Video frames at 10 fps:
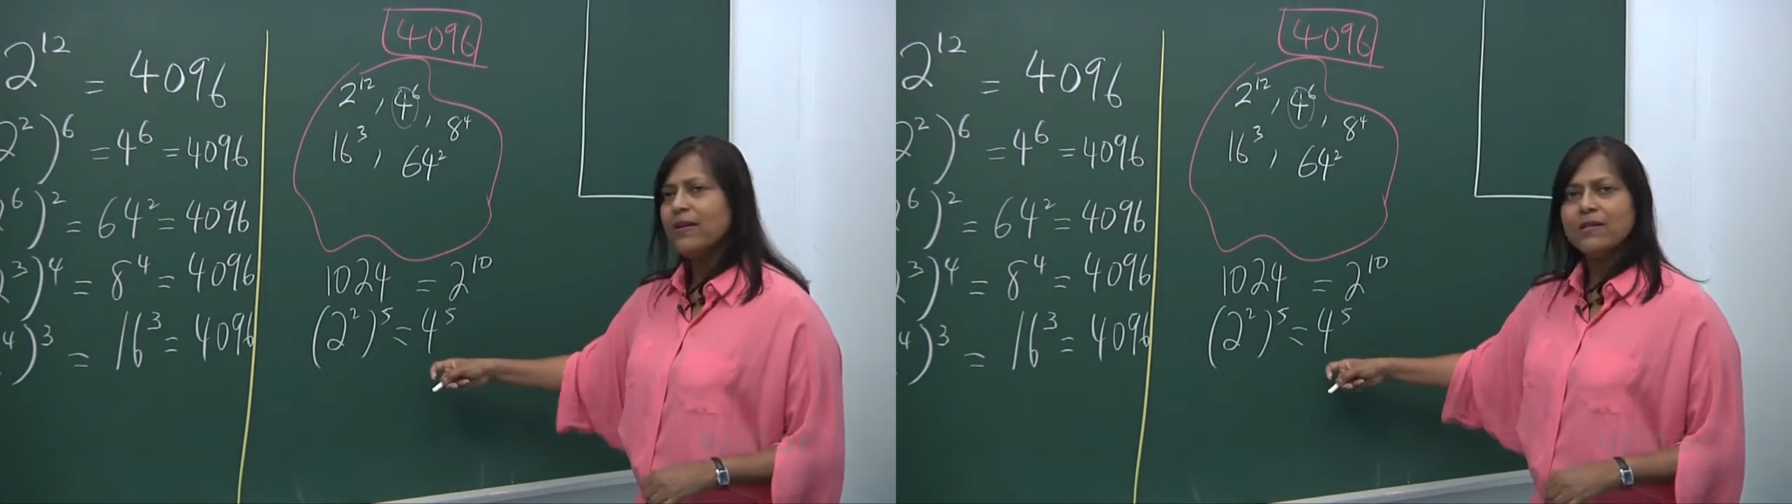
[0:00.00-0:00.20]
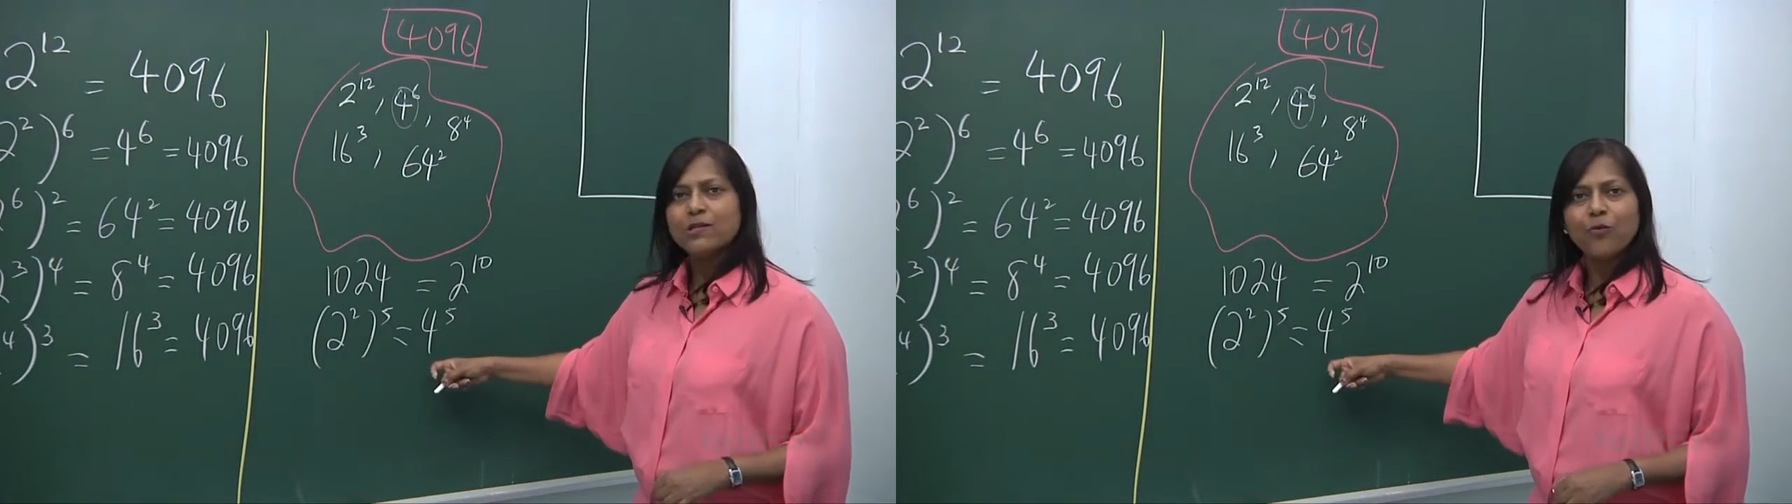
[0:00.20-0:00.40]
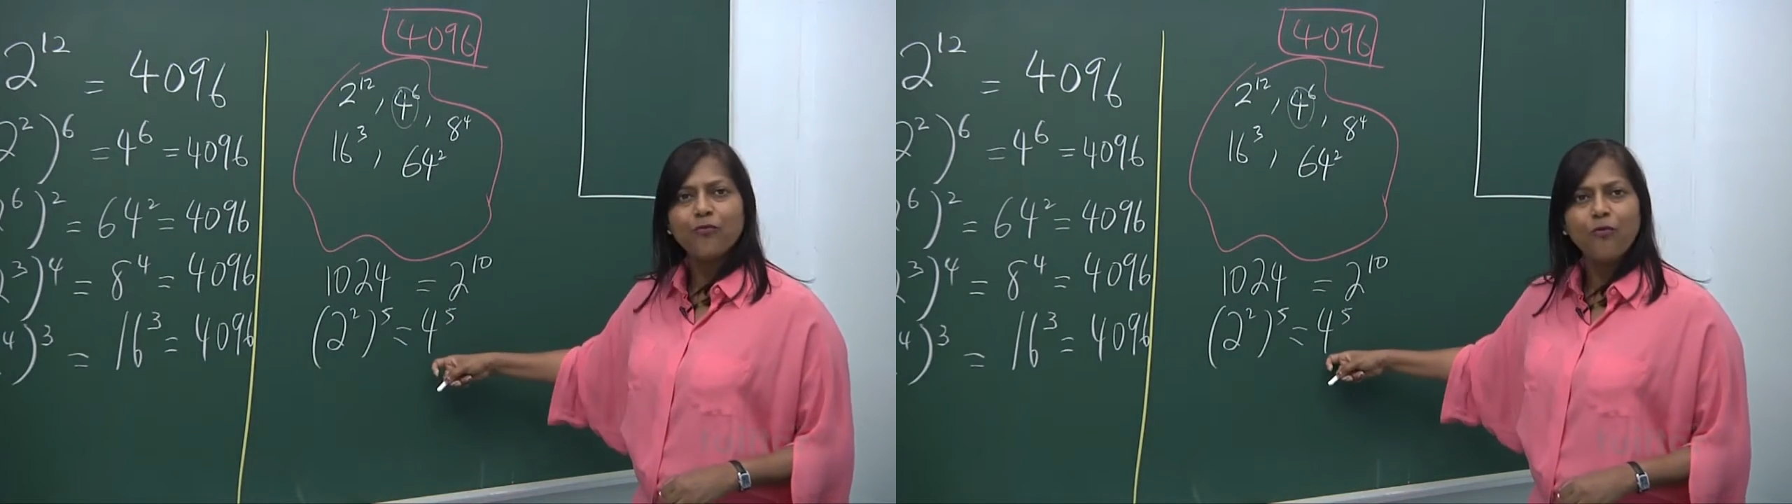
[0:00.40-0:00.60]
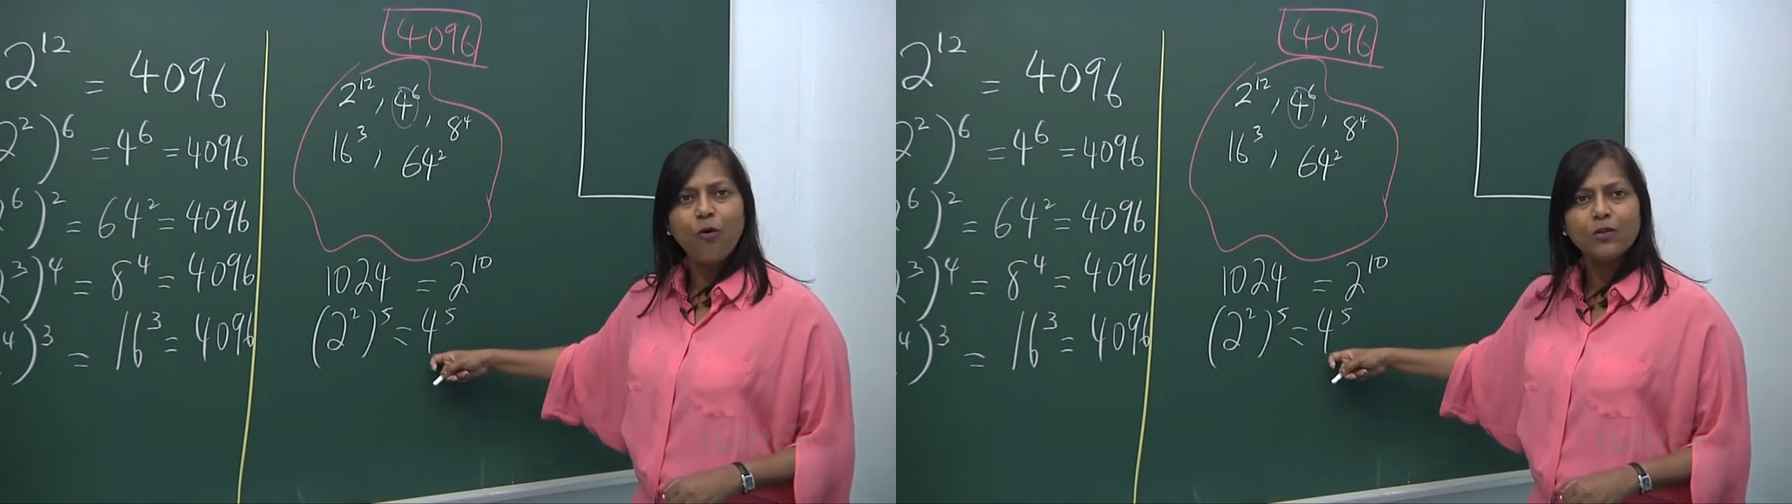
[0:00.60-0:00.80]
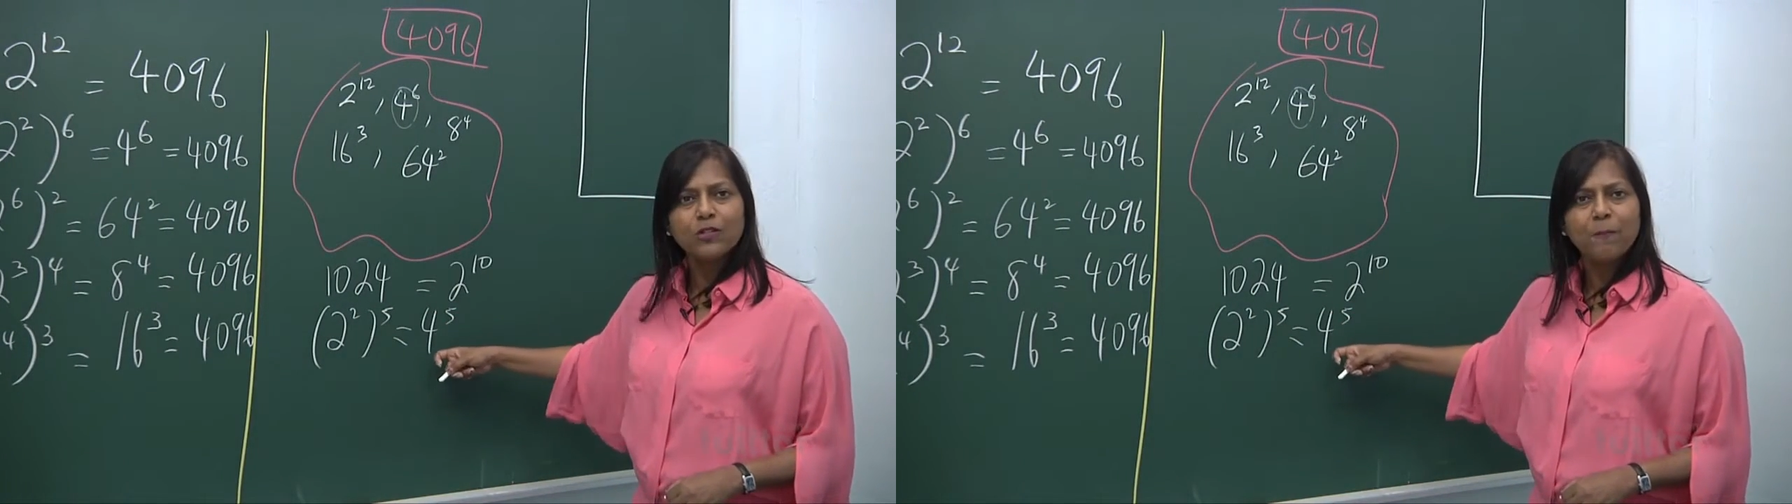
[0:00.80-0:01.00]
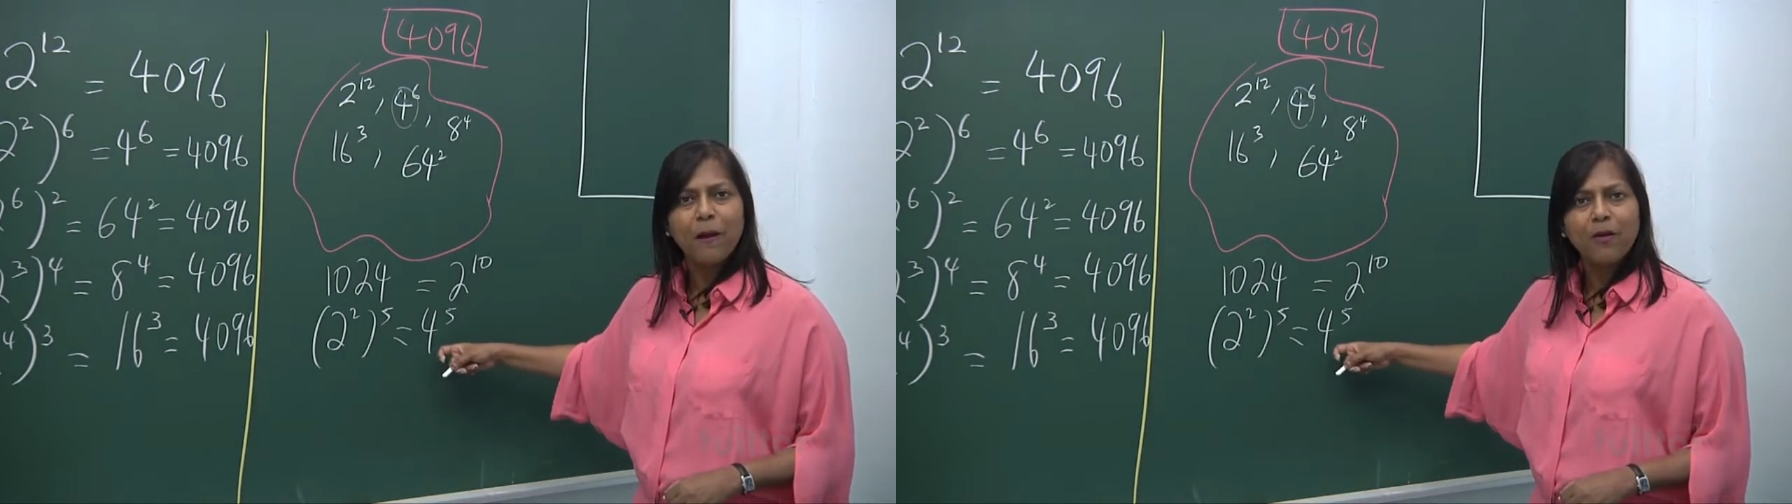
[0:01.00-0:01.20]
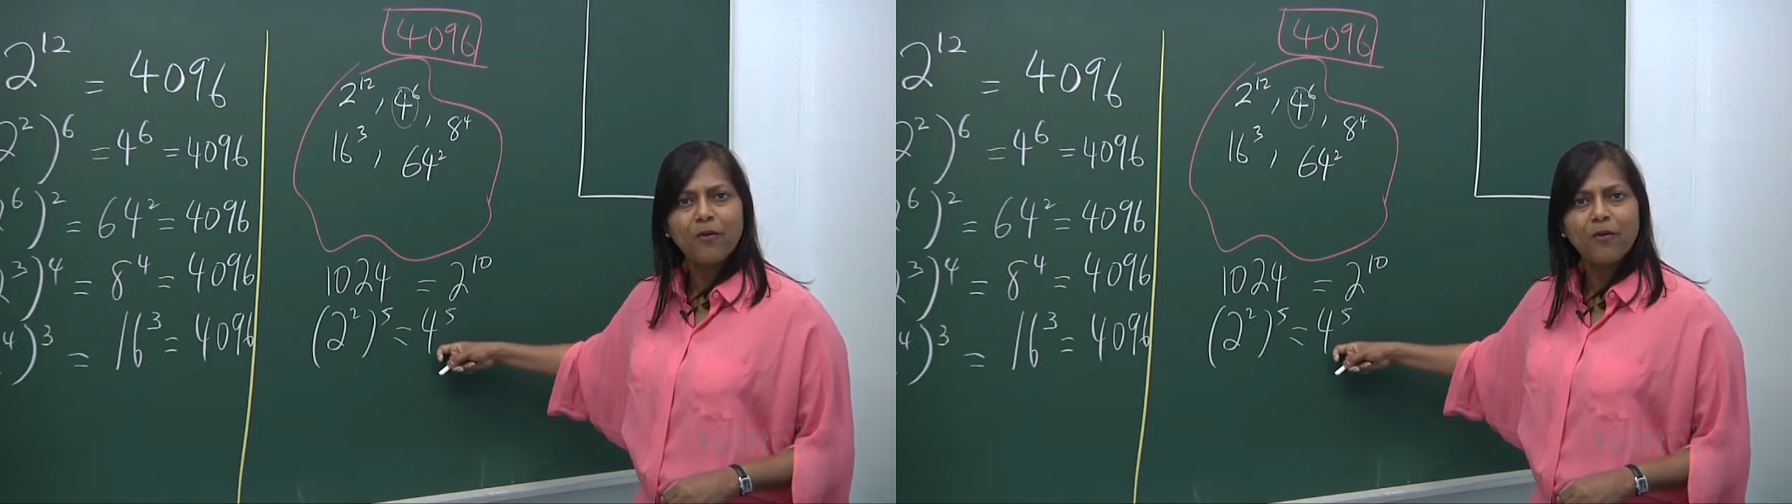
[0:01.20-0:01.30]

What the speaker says: So 4 to the power